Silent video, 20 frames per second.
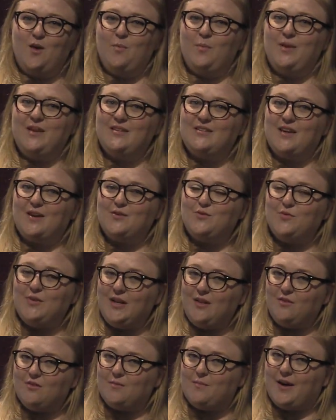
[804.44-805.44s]
But as I was
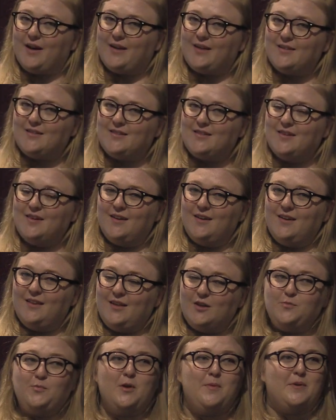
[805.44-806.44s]
reading through the markets,
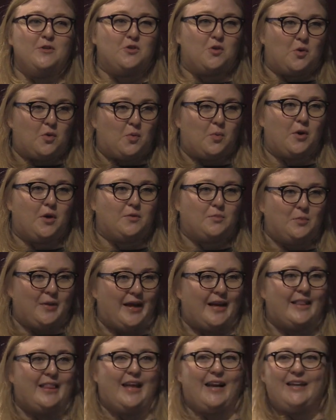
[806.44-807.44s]
that's pretty much the whole world. We
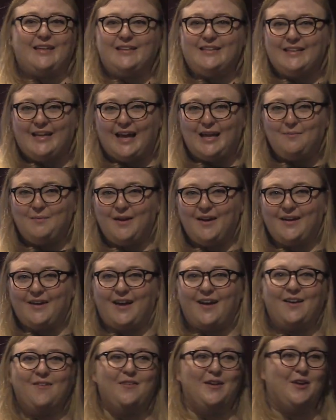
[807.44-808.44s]
had like Latin
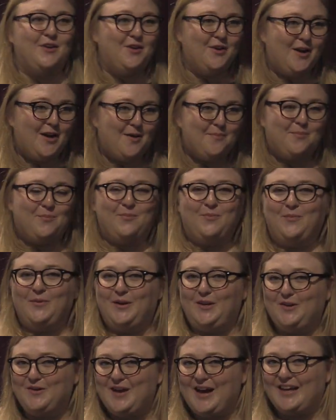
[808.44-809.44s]
America, we had Europe, we
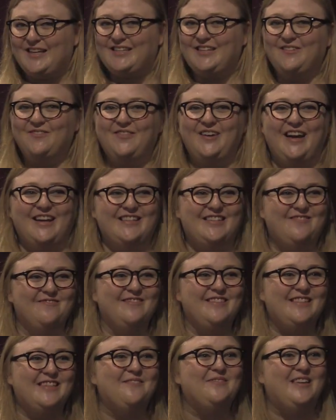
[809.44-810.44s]
had US, we had
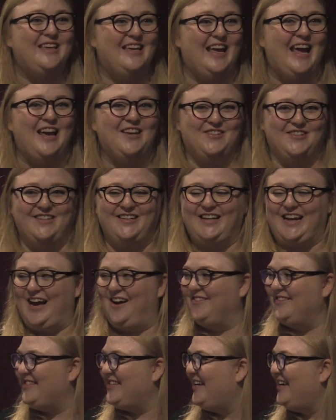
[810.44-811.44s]
some key Asian
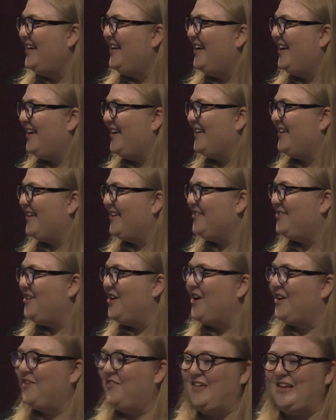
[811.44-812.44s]
accounts or
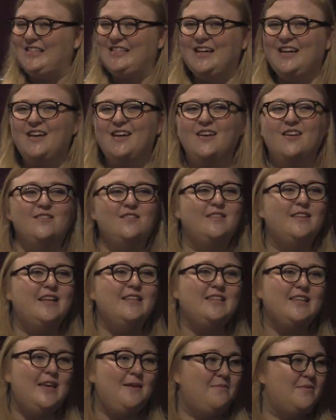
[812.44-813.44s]
geographies. So
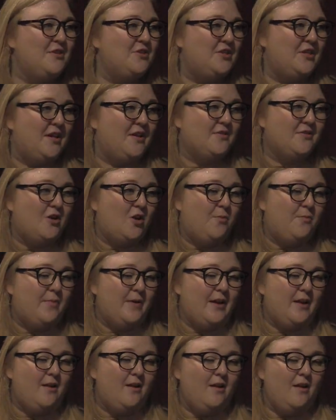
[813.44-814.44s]
let's keep the geos
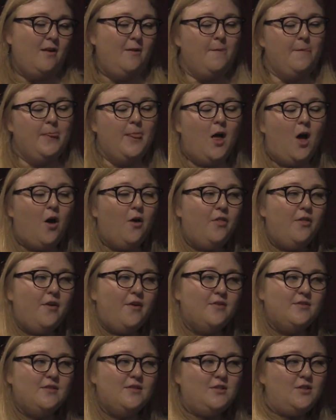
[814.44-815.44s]
open.
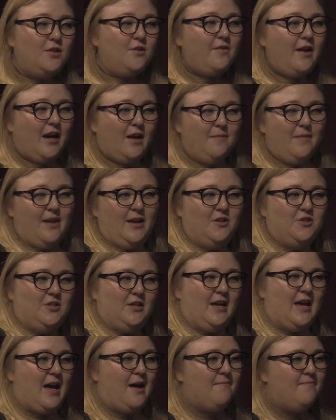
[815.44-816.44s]
Although, since you recommended
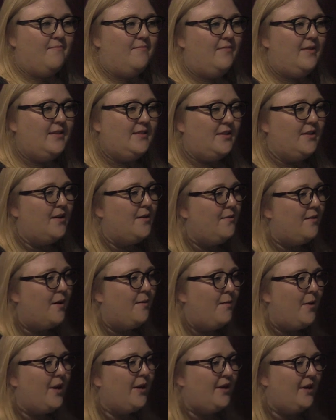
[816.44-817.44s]
GM, is there a
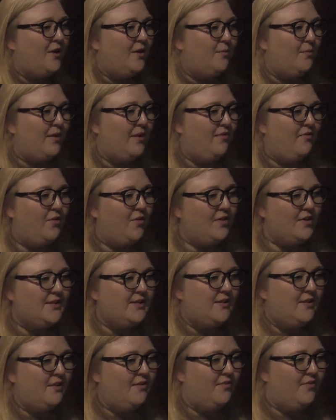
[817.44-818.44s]
market you'd want to focus
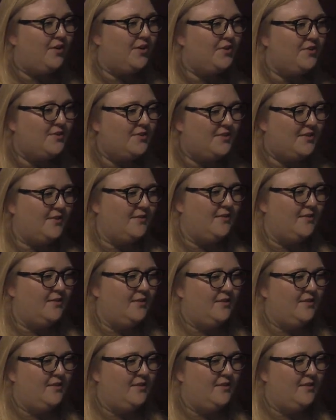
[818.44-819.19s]
in on first?